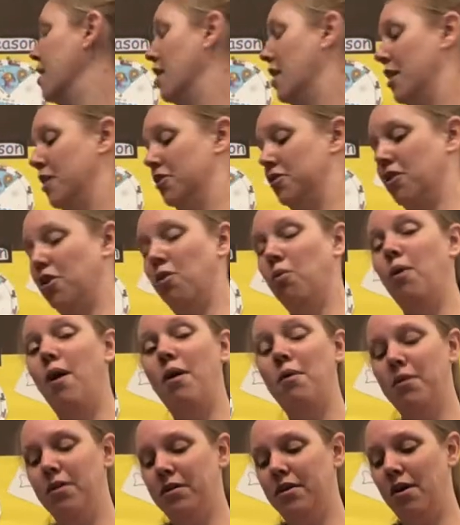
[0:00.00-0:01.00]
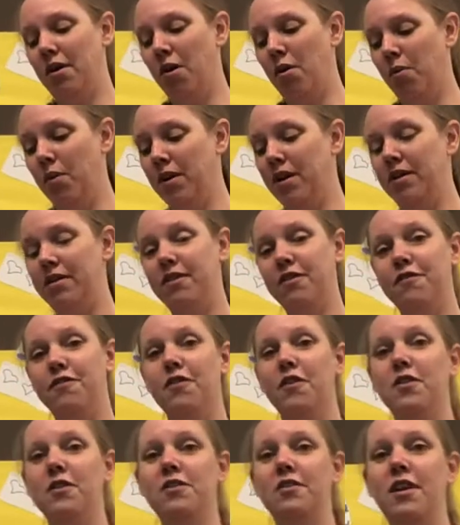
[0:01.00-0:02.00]
So what is the
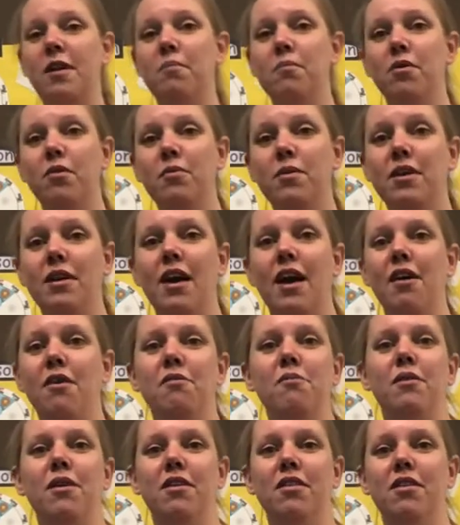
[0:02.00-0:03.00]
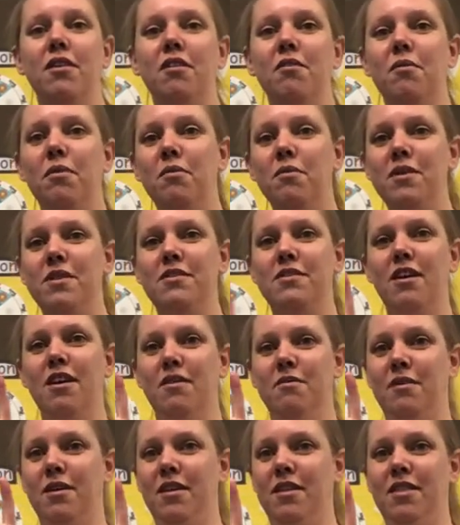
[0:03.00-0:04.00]
first number we count with? What do we start with?